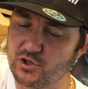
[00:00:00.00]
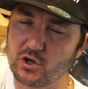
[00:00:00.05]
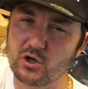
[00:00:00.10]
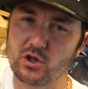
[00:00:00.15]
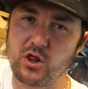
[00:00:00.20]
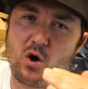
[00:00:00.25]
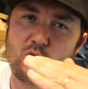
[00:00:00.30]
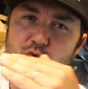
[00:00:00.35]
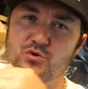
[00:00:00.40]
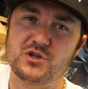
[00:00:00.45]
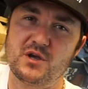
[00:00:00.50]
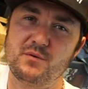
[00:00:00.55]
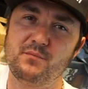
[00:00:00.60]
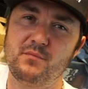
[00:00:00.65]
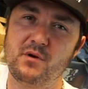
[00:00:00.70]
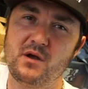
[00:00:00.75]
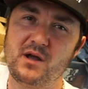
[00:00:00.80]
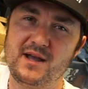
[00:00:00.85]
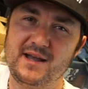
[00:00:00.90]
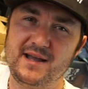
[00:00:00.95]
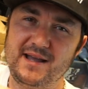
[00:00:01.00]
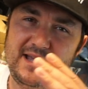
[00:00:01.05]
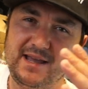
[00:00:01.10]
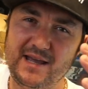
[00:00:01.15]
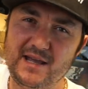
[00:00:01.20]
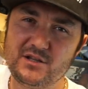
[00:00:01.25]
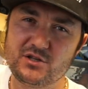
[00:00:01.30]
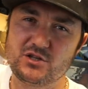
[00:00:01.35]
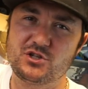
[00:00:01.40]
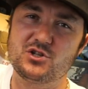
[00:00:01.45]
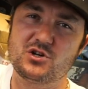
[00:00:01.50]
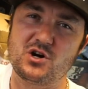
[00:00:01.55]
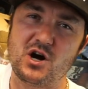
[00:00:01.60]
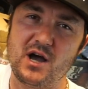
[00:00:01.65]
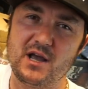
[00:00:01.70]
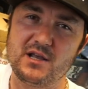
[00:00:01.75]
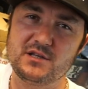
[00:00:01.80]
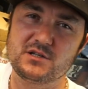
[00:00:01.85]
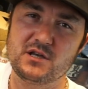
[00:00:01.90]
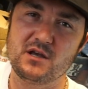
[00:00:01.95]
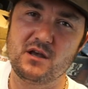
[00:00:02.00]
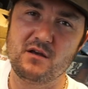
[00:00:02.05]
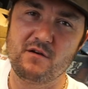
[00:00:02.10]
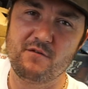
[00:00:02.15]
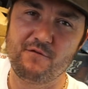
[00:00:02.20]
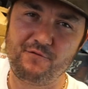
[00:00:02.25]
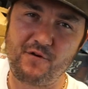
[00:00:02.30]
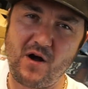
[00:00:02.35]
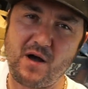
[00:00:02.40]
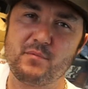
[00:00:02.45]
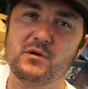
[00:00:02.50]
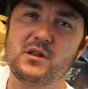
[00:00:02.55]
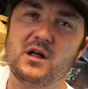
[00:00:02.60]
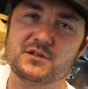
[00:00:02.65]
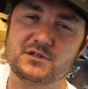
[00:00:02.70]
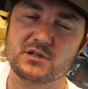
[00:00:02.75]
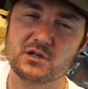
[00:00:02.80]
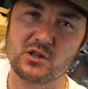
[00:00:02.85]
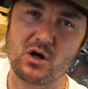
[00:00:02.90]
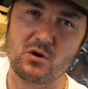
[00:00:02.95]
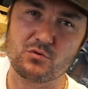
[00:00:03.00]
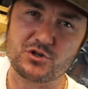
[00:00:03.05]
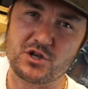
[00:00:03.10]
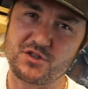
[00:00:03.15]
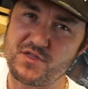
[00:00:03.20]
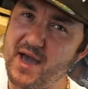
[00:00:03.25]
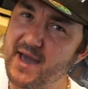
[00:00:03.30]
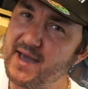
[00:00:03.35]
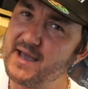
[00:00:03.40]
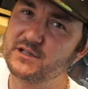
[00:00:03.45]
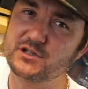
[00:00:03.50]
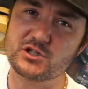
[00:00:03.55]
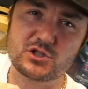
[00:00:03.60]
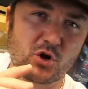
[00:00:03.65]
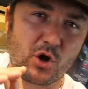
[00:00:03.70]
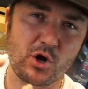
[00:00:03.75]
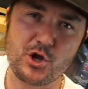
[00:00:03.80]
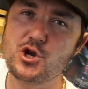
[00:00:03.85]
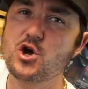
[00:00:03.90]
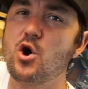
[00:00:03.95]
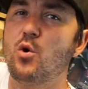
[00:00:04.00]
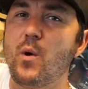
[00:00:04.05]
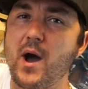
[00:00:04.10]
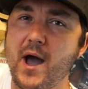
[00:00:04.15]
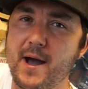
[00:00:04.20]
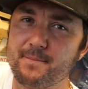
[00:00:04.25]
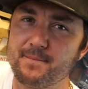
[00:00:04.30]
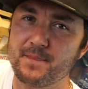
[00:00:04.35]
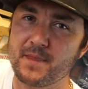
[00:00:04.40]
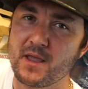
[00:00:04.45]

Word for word: enclose them inside fiberglass enclosure? The heat is going nowhere.